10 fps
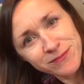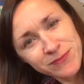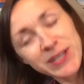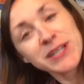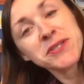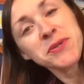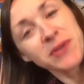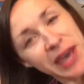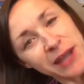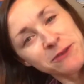Because you
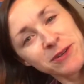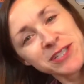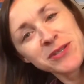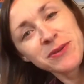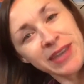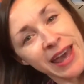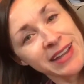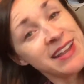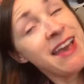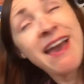get what you get
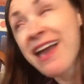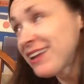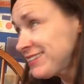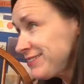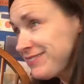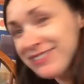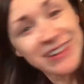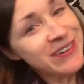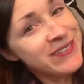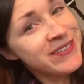and you
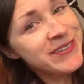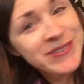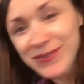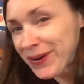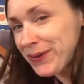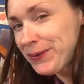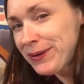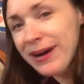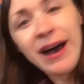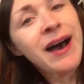don't throw
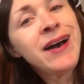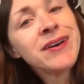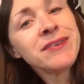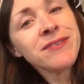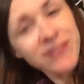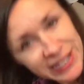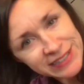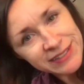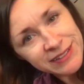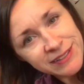a
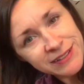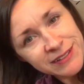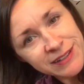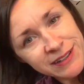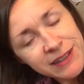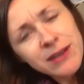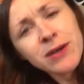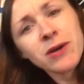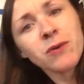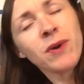fit.
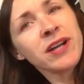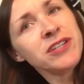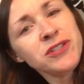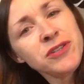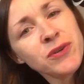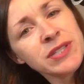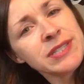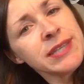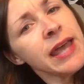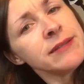What could you do
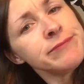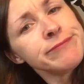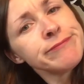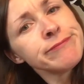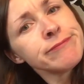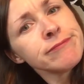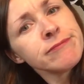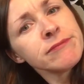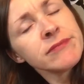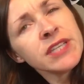instead
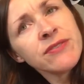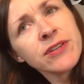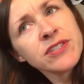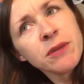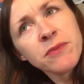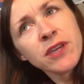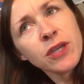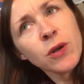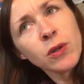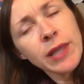if there's something you
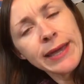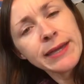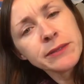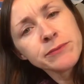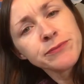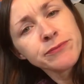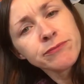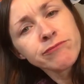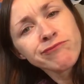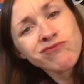don't like?
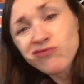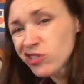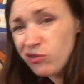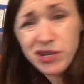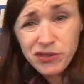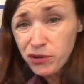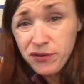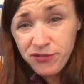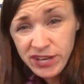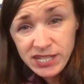You don't want to throw a
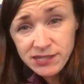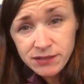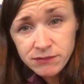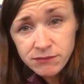fit.